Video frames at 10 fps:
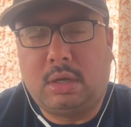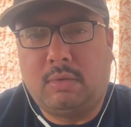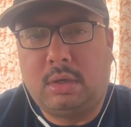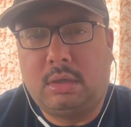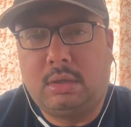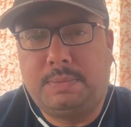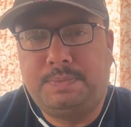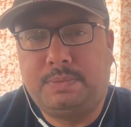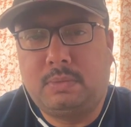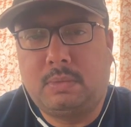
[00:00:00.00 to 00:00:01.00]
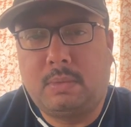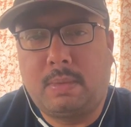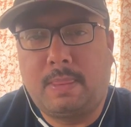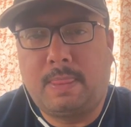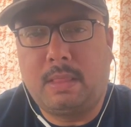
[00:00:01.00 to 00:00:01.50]
cover
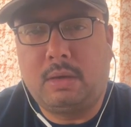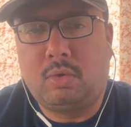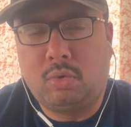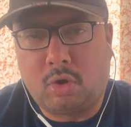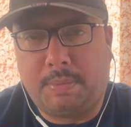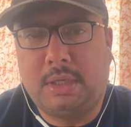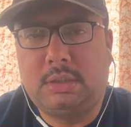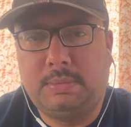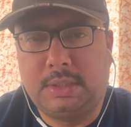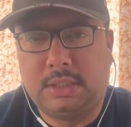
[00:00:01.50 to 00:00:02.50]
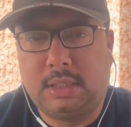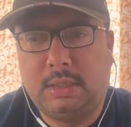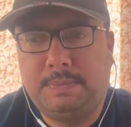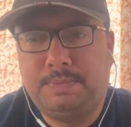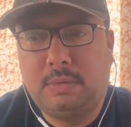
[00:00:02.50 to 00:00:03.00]
two topics basically.